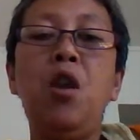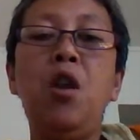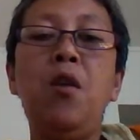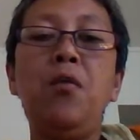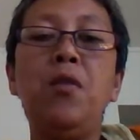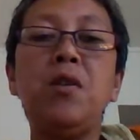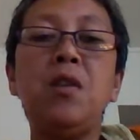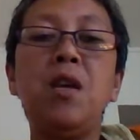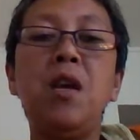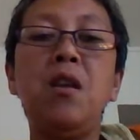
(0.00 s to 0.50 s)

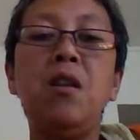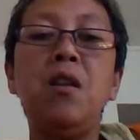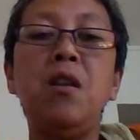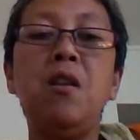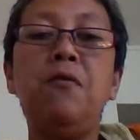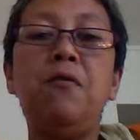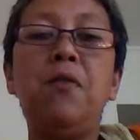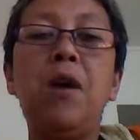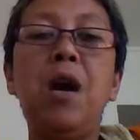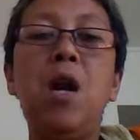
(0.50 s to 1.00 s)
And all of a
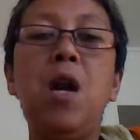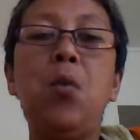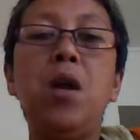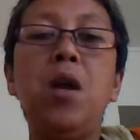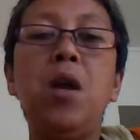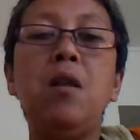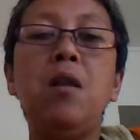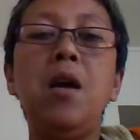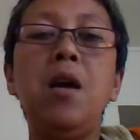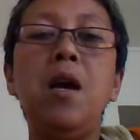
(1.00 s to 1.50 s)
sudden, the
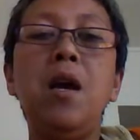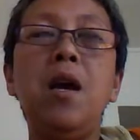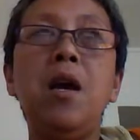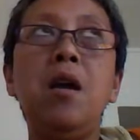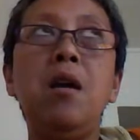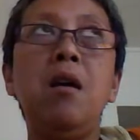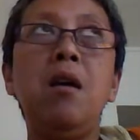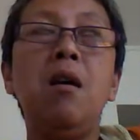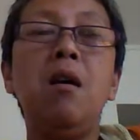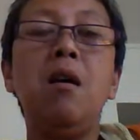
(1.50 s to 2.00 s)
following
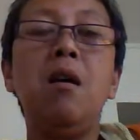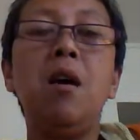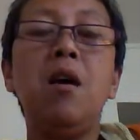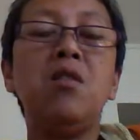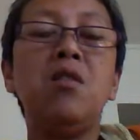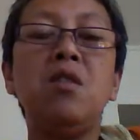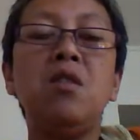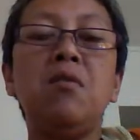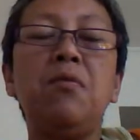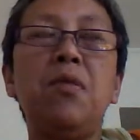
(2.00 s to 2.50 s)
day,
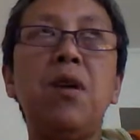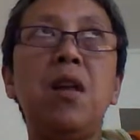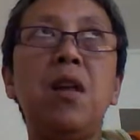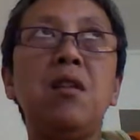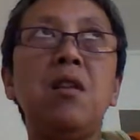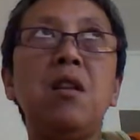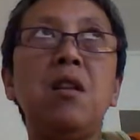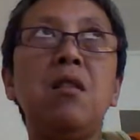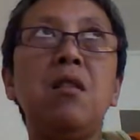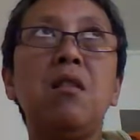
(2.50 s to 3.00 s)
I
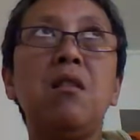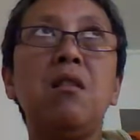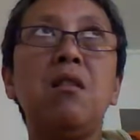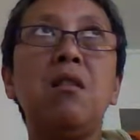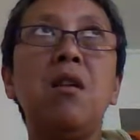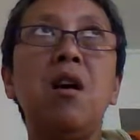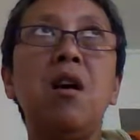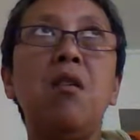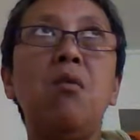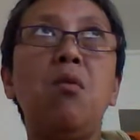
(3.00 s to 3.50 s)
just felt it.
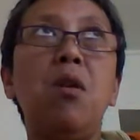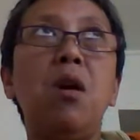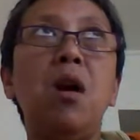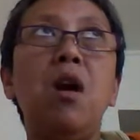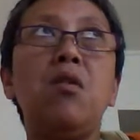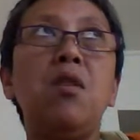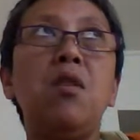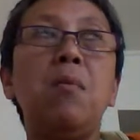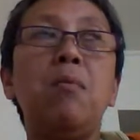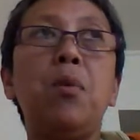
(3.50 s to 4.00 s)

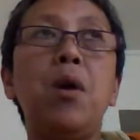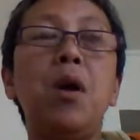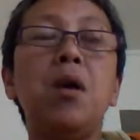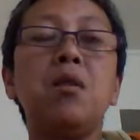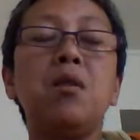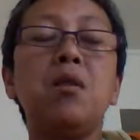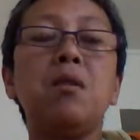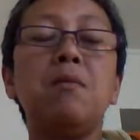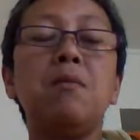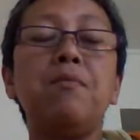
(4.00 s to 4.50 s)
I got
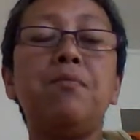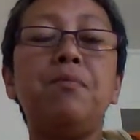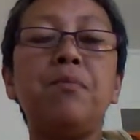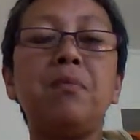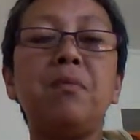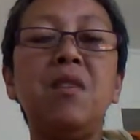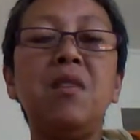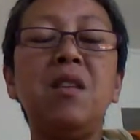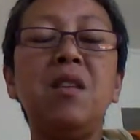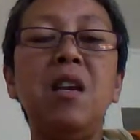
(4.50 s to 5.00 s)

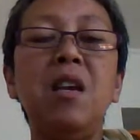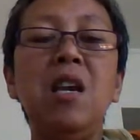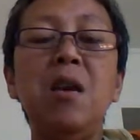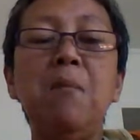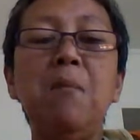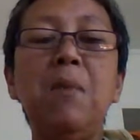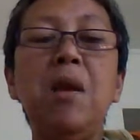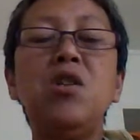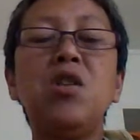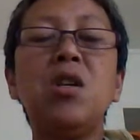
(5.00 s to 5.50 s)
depressed
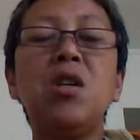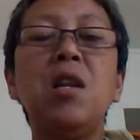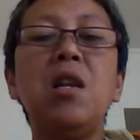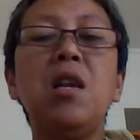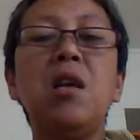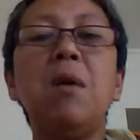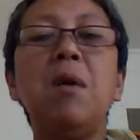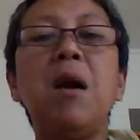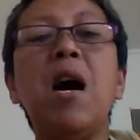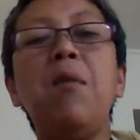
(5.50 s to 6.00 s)

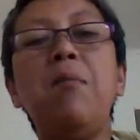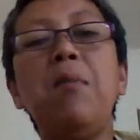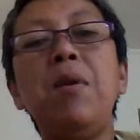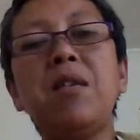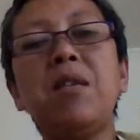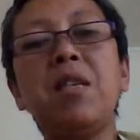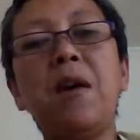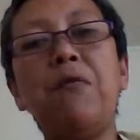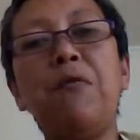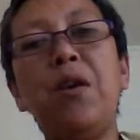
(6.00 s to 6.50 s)
immediately. But
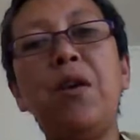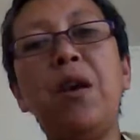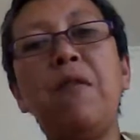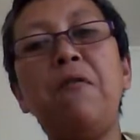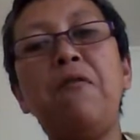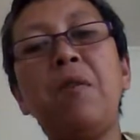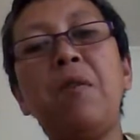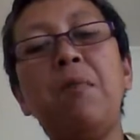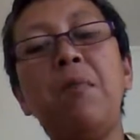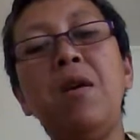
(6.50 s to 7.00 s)
I've been
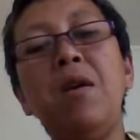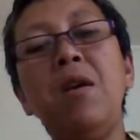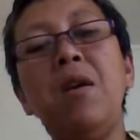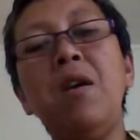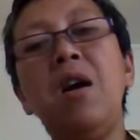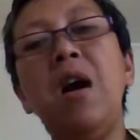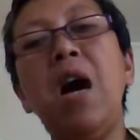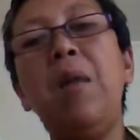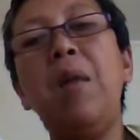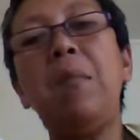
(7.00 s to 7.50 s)
suffering
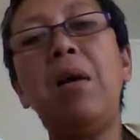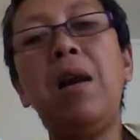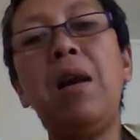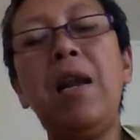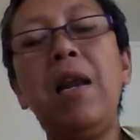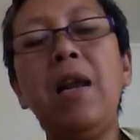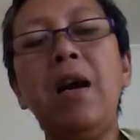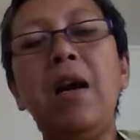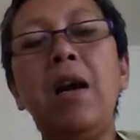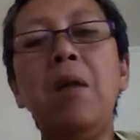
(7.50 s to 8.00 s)
from.
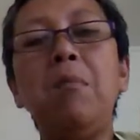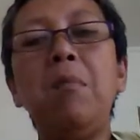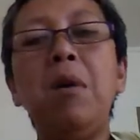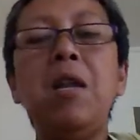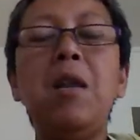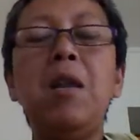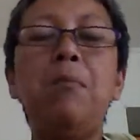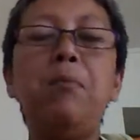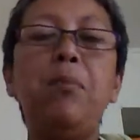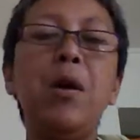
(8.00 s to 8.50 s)
I'm
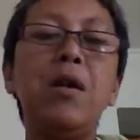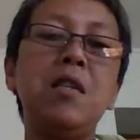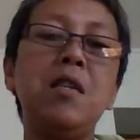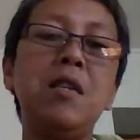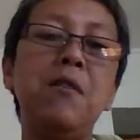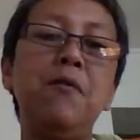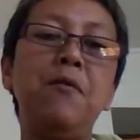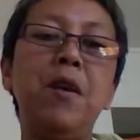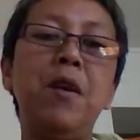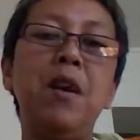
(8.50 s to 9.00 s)
a
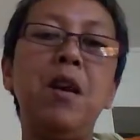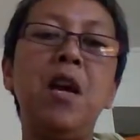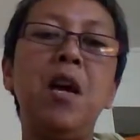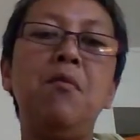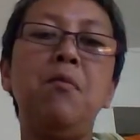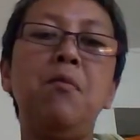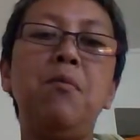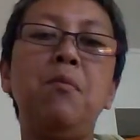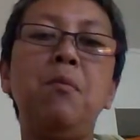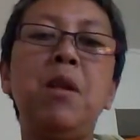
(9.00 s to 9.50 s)
depressive,
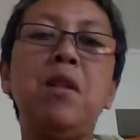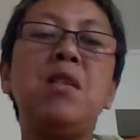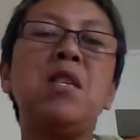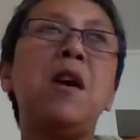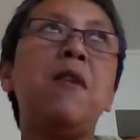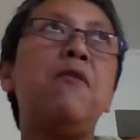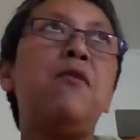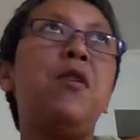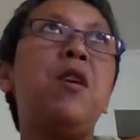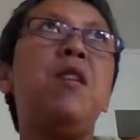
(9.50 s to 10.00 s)
and I've
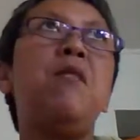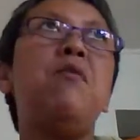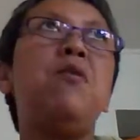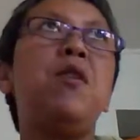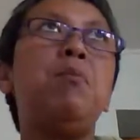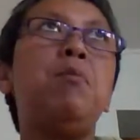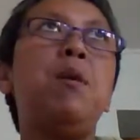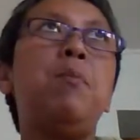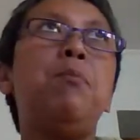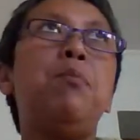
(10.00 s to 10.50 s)
been
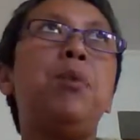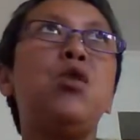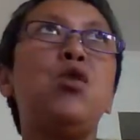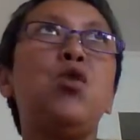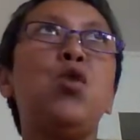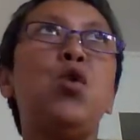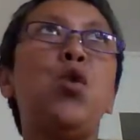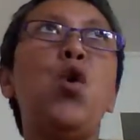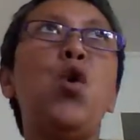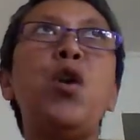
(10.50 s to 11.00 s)
suffering from
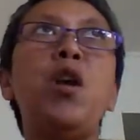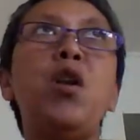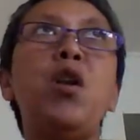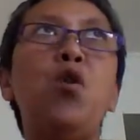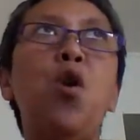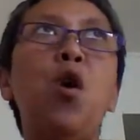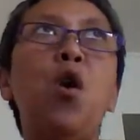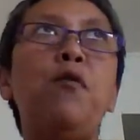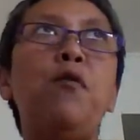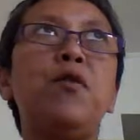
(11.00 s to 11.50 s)
depression
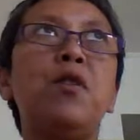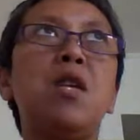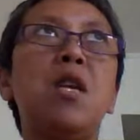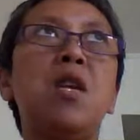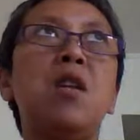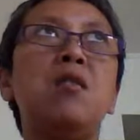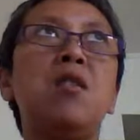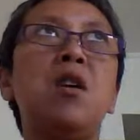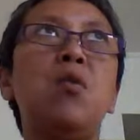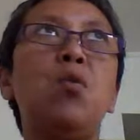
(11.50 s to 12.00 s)
on and
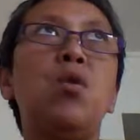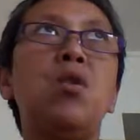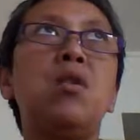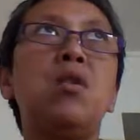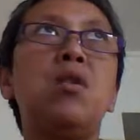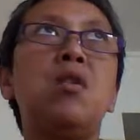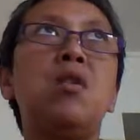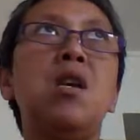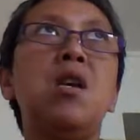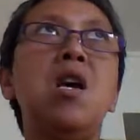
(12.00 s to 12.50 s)
off since
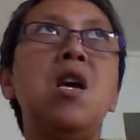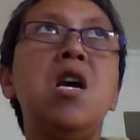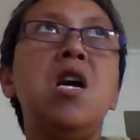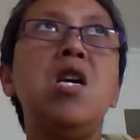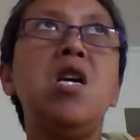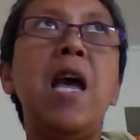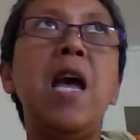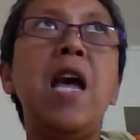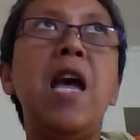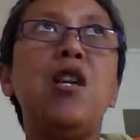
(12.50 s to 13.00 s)
I was